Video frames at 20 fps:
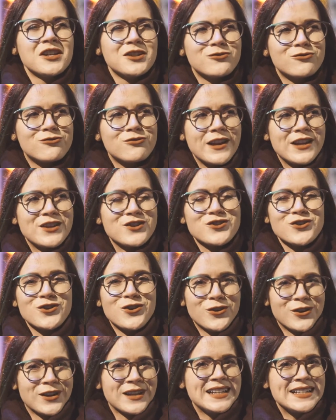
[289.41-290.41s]
rich
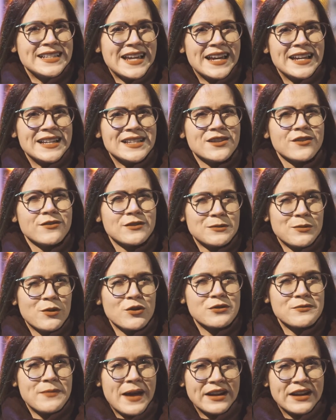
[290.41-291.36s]
oily taste of smoked